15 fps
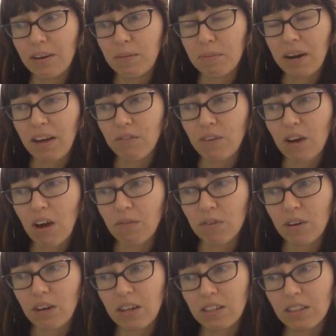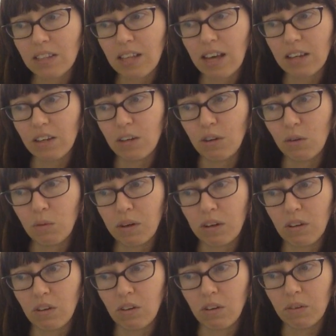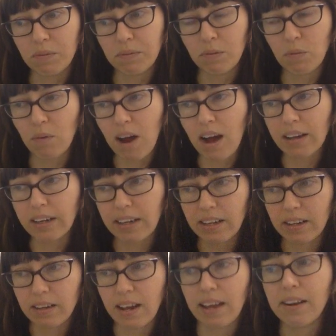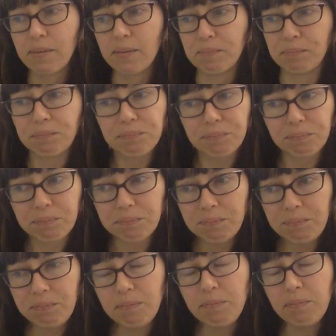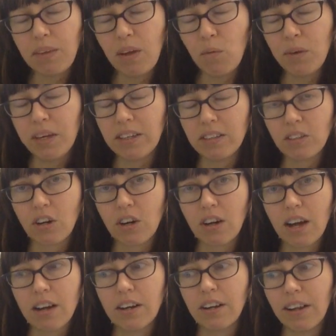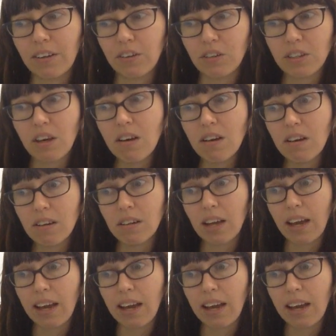but I have confidence that you will rock it, and we can start on another song.